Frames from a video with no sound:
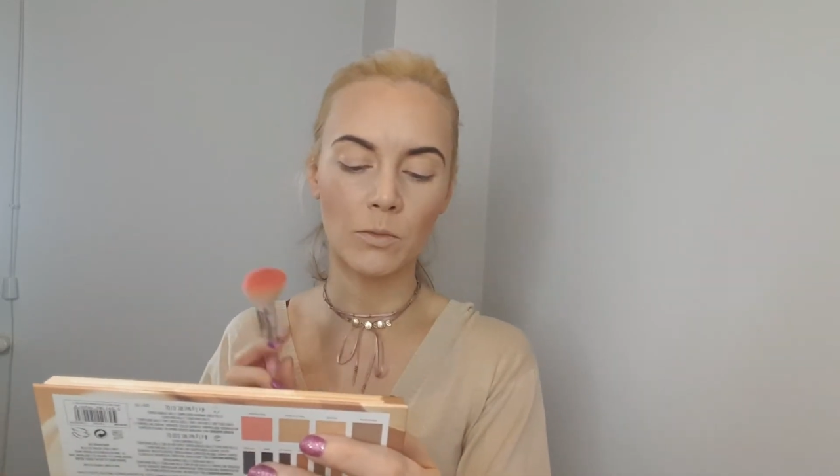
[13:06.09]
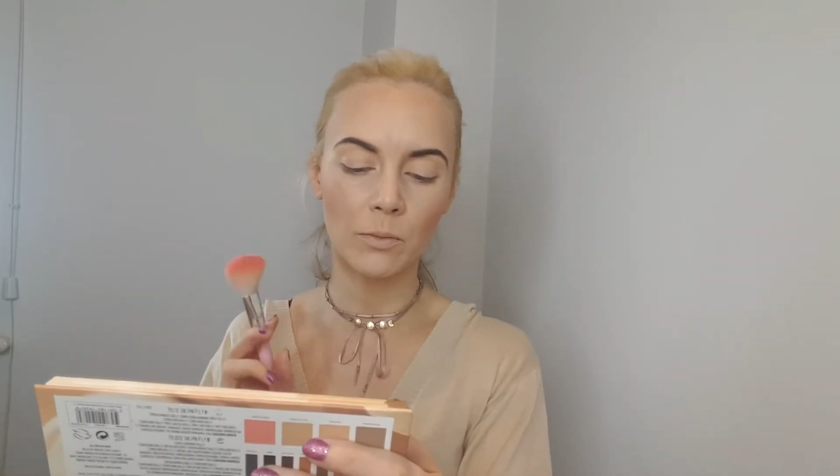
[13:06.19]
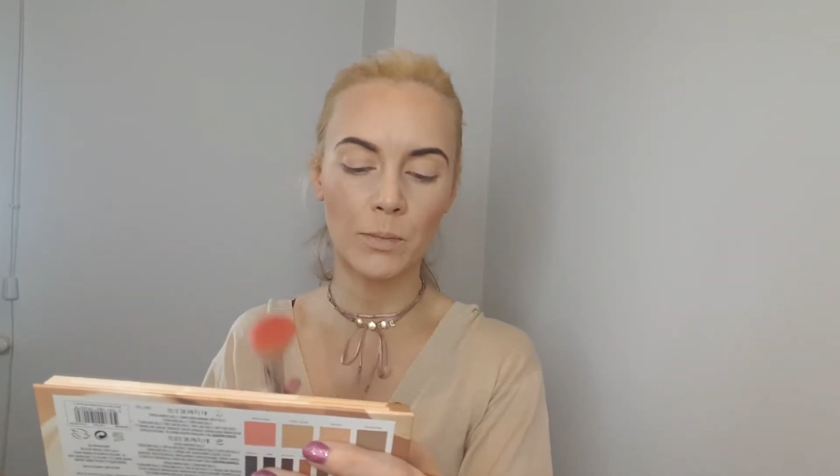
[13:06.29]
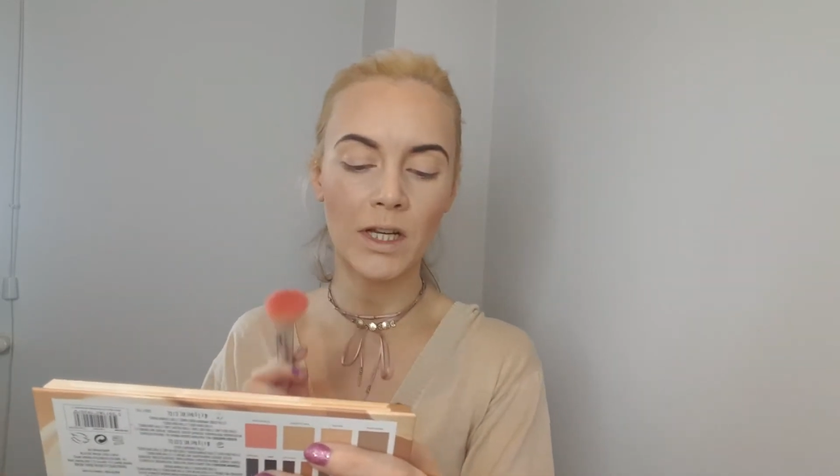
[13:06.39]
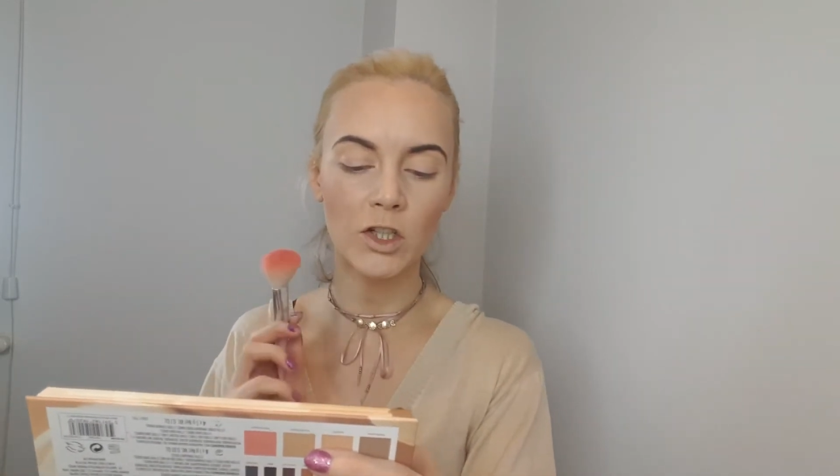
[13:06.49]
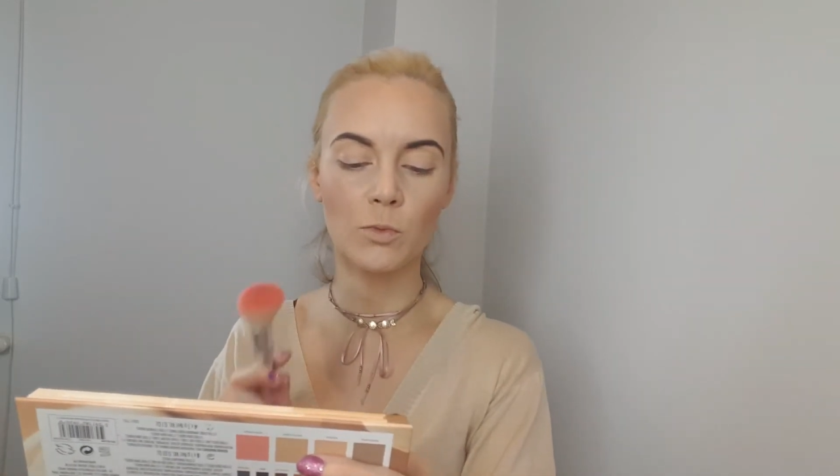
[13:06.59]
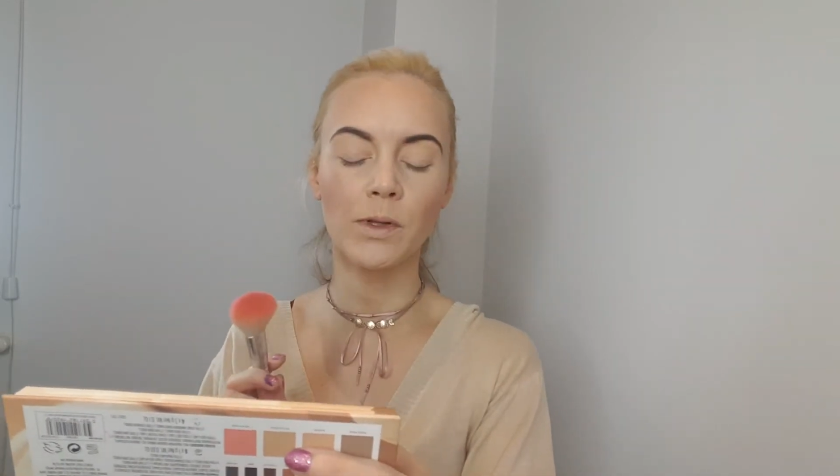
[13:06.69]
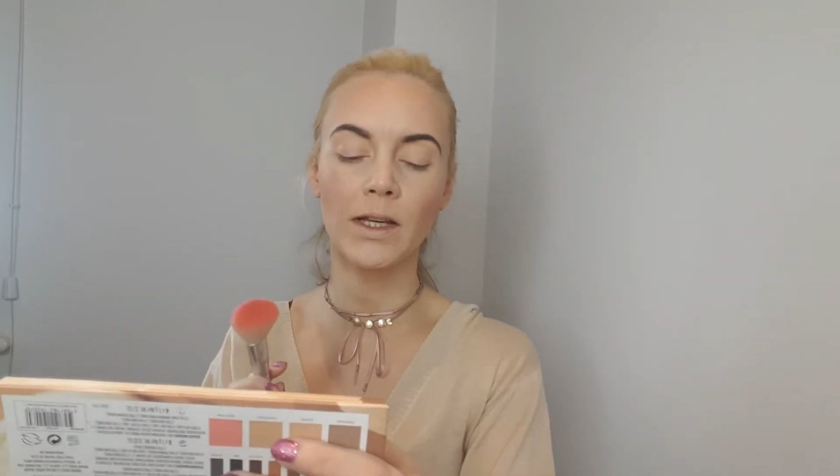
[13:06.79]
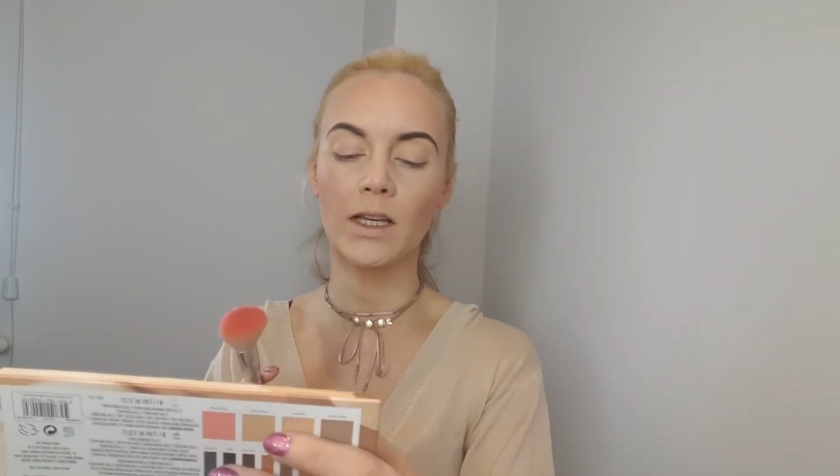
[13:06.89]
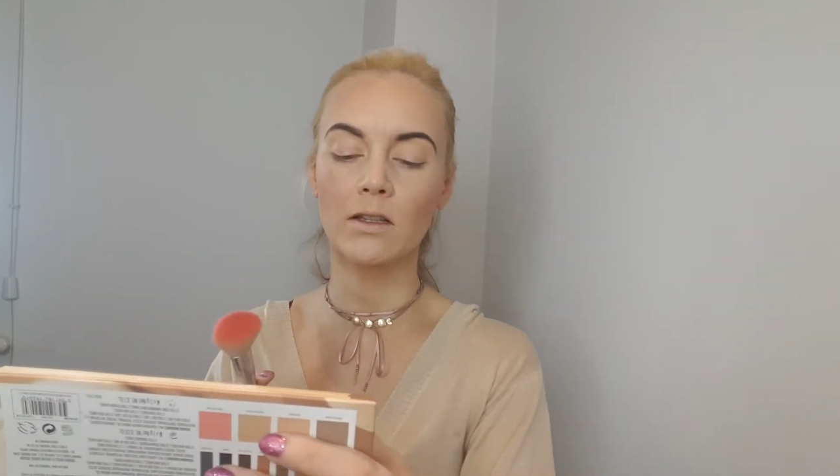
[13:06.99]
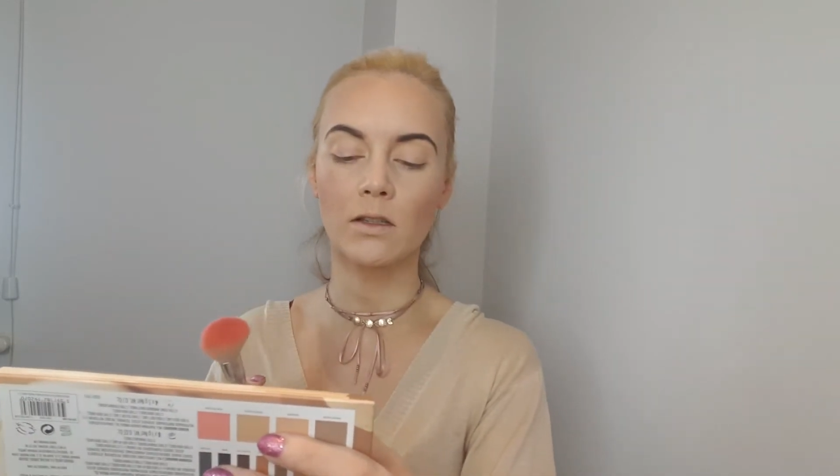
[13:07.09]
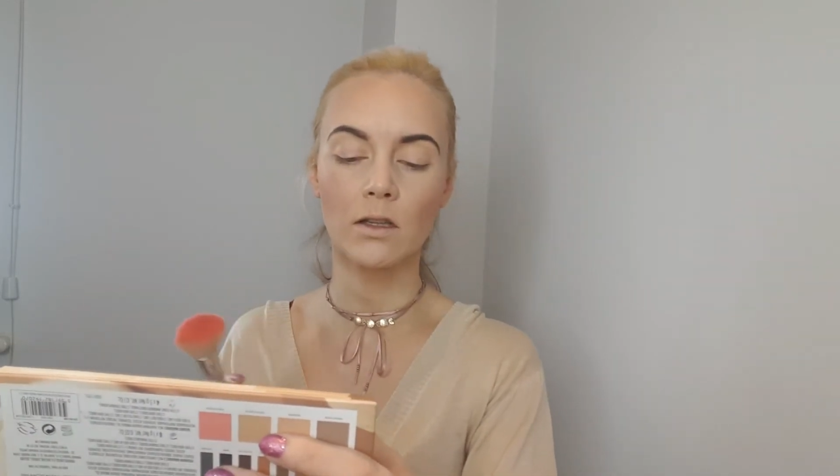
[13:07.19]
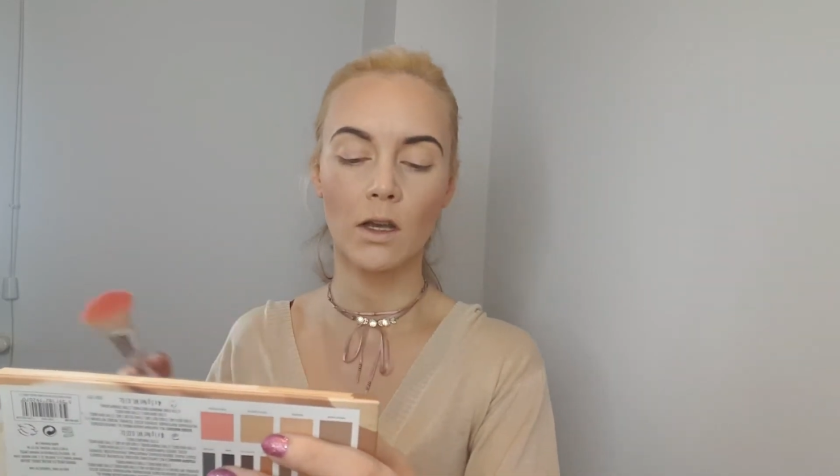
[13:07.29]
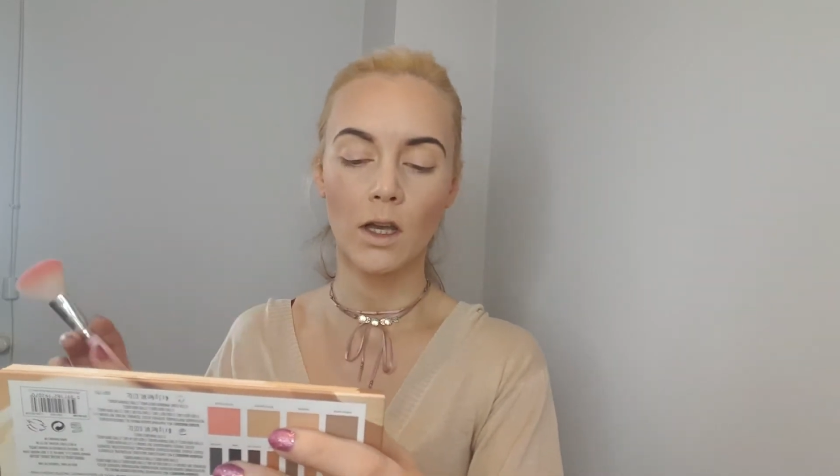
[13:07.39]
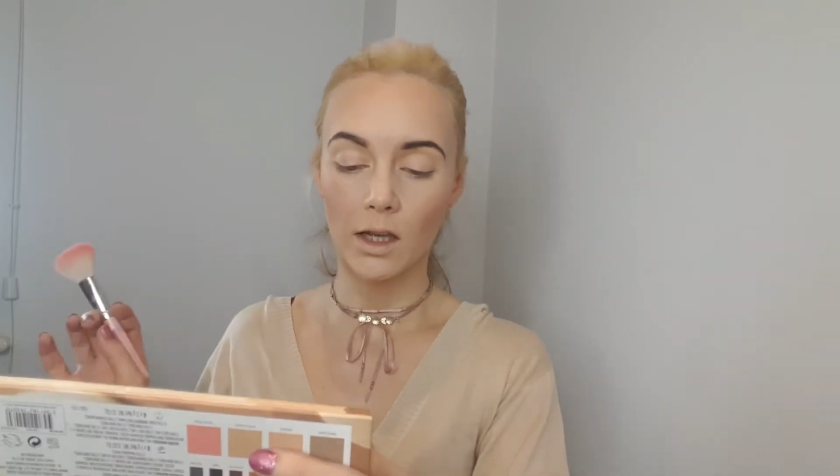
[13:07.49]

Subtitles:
but Peach Please